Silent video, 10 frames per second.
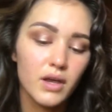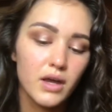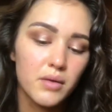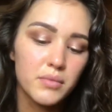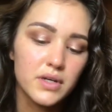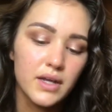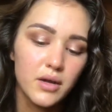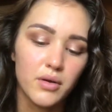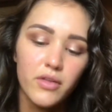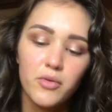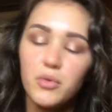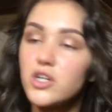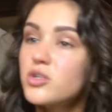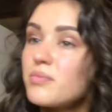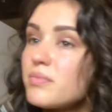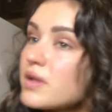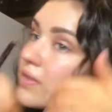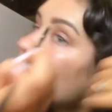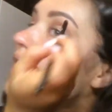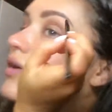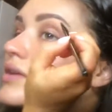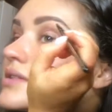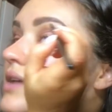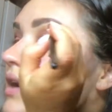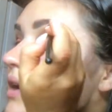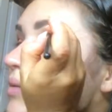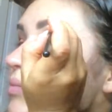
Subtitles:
And I'm gonna take another brush and blend that out in a second.